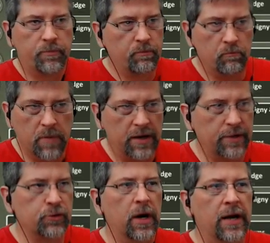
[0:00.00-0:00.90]

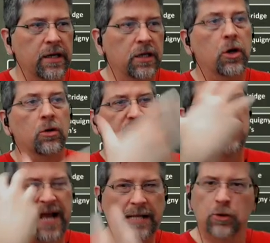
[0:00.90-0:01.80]
Mandatory. I need to know
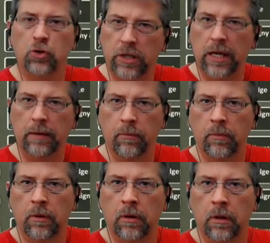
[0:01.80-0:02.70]
tactical game.
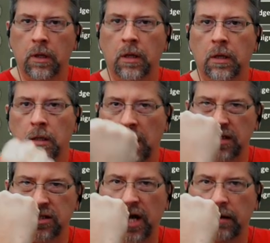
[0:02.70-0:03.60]

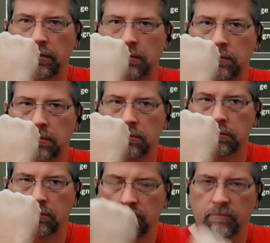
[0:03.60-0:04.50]
It's not
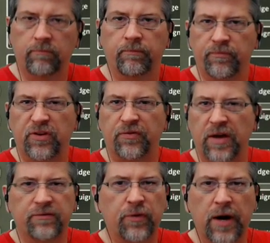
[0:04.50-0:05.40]

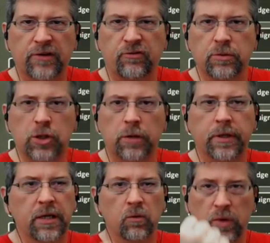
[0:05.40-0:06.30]
defend France from
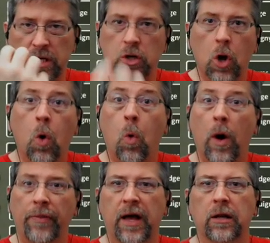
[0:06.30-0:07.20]
Germany. We know
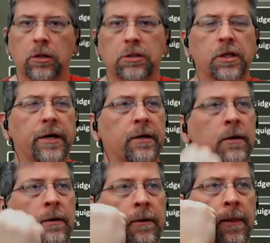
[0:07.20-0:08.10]
what that looks like.
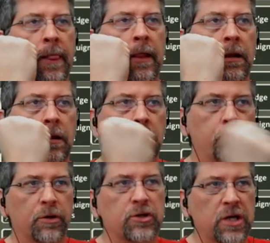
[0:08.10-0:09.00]

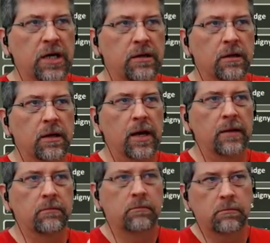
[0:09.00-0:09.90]
Bridgehead
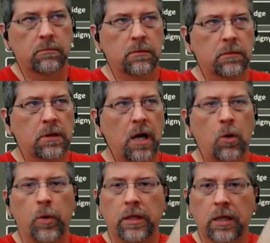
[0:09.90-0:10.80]
at
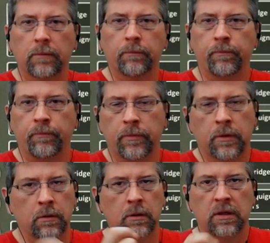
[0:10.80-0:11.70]
Cacoigny,
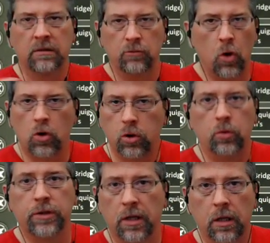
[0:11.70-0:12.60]
no clue
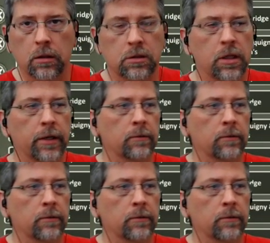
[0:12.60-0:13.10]
what the hell it looks like.